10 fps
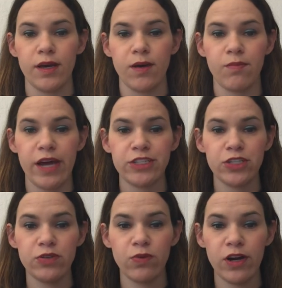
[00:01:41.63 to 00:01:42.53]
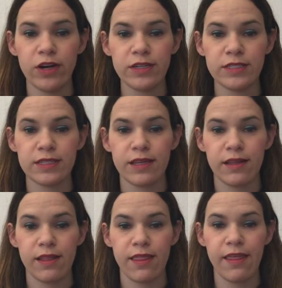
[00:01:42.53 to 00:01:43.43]
My two words,
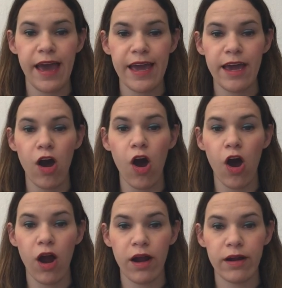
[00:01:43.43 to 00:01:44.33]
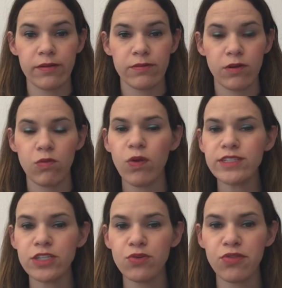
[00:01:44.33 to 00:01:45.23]
they are. What
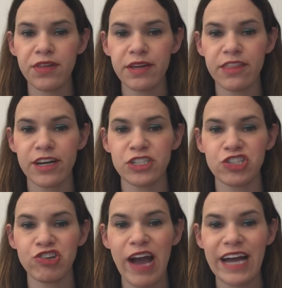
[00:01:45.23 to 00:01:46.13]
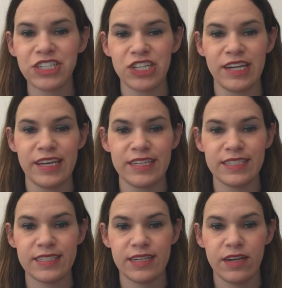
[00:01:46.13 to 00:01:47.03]
do you think the contraction
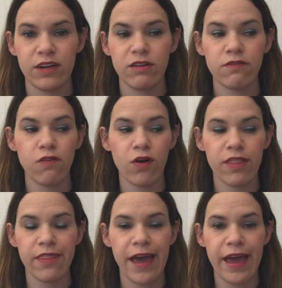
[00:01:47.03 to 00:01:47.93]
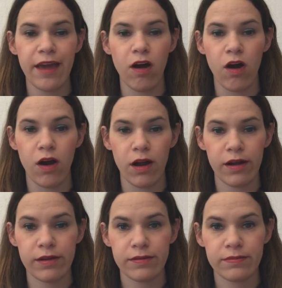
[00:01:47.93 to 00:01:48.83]
is for they are?